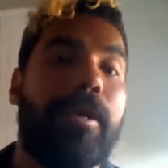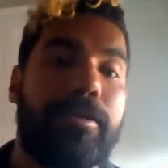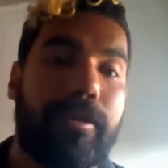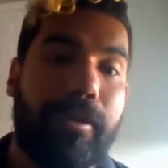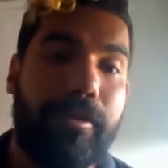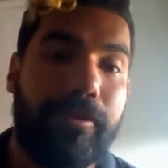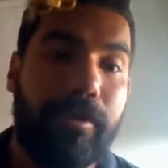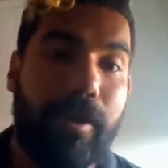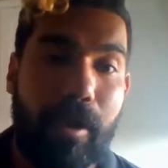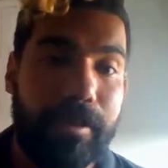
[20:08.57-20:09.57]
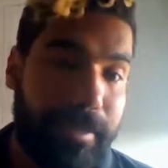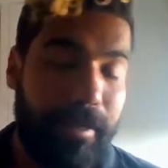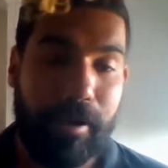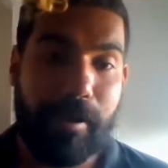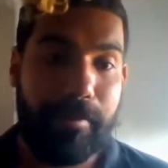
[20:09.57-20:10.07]
So your
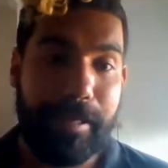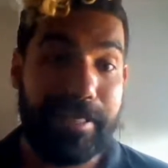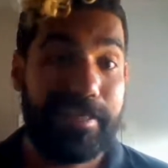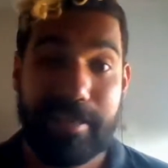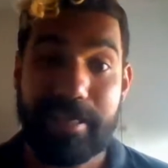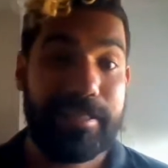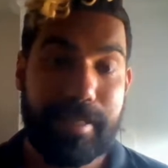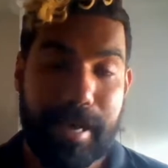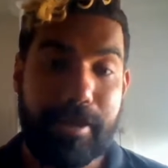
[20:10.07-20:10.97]
content hub is there.